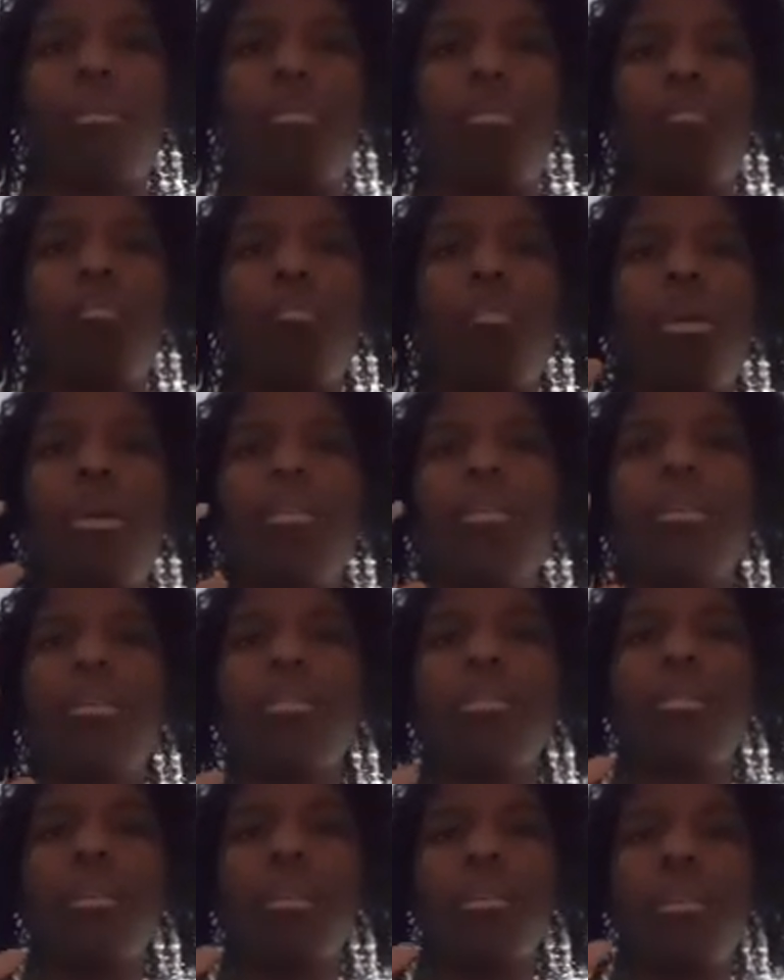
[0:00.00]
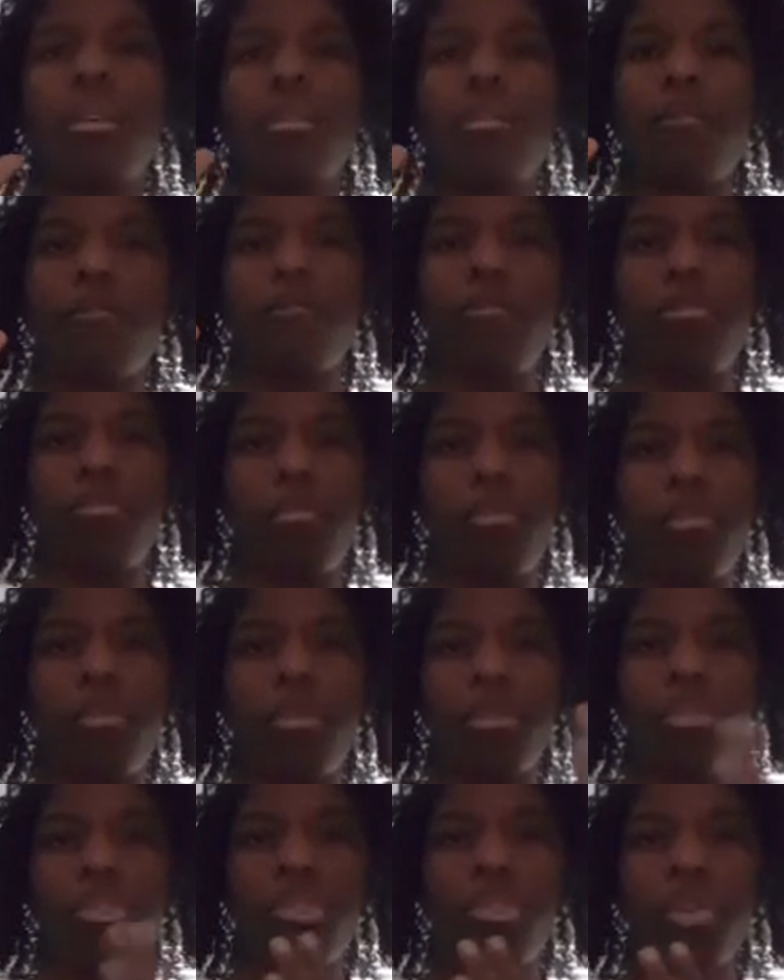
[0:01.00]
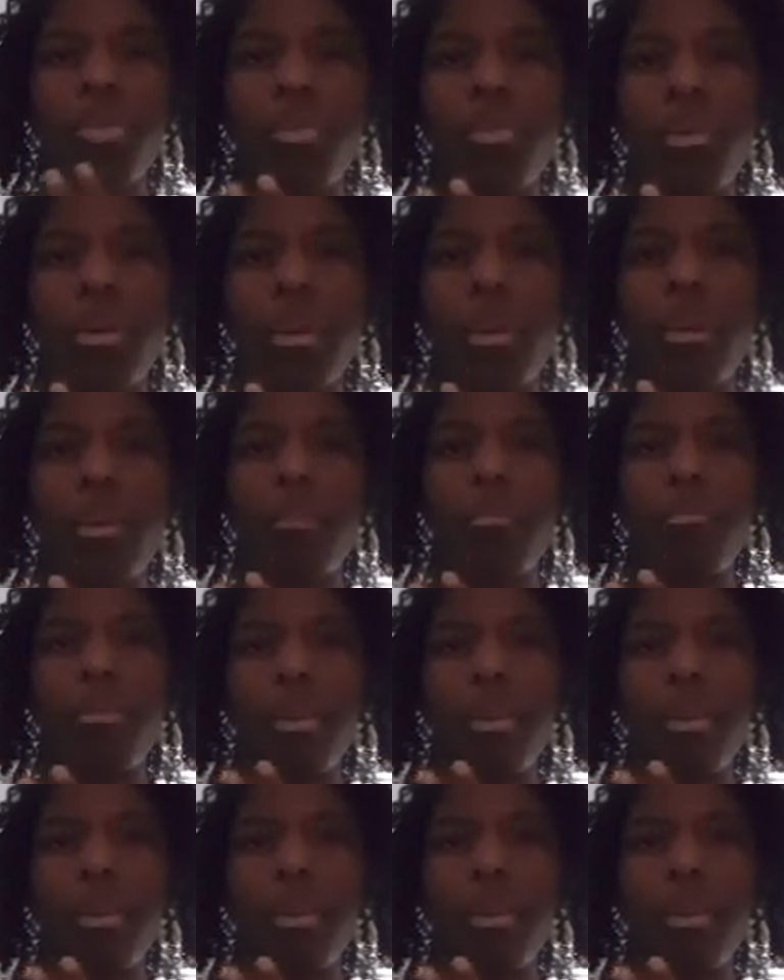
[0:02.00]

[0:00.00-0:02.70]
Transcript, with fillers: What is it that the full moon is showing?